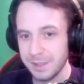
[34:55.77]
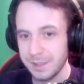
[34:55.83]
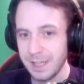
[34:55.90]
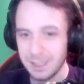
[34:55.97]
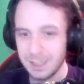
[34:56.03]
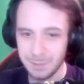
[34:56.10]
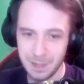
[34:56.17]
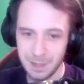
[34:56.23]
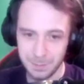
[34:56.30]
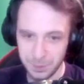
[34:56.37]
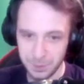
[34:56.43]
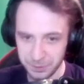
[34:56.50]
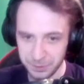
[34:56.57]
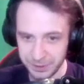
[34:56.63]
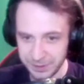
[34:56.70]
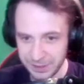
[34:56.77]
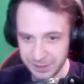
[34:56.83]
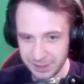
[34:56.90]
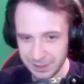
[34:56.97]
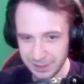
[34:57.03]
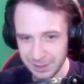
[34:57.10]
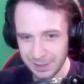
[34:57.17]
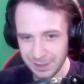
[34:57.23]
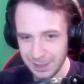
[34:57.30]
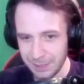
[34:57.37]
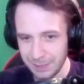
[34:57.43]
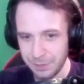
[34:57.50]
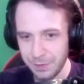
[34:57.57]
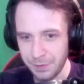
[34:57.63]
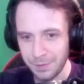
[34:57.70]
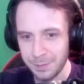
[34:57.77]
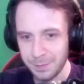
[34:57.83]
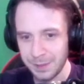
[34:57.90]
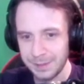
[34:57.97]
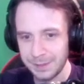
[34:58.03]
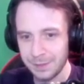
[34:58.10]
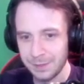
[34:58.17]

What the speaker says: by Mundus, and if you've ever played Devil May